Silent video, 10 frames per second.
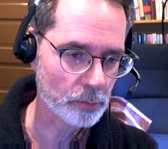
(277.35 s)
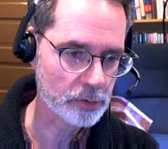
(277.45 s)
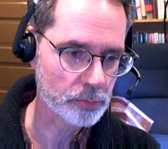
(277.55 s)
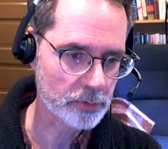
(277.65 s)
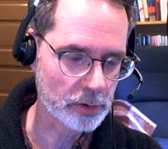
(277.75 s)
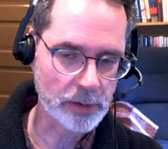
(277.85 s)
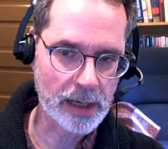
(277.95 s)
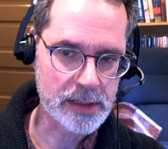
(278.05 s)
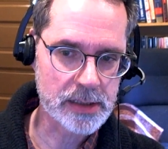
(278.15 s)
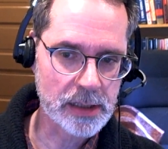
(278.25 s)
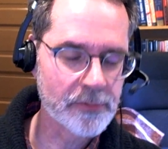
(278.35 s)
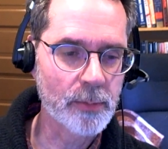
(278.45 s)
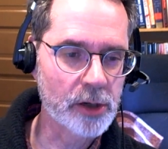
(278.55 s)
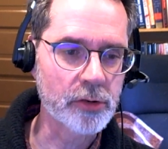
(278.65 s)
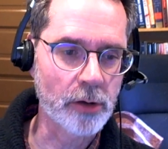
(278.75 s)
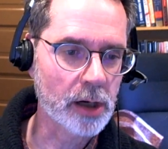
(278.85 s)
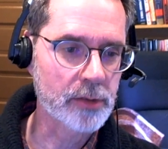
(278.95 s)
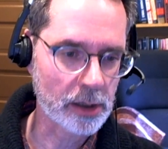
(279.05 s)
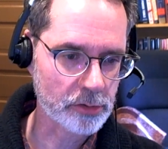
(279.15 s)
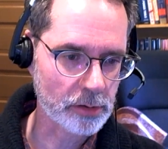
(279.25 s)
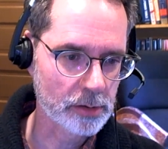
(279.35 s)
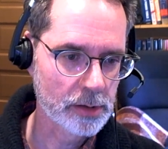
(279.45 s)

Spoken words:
which was known as information architecture.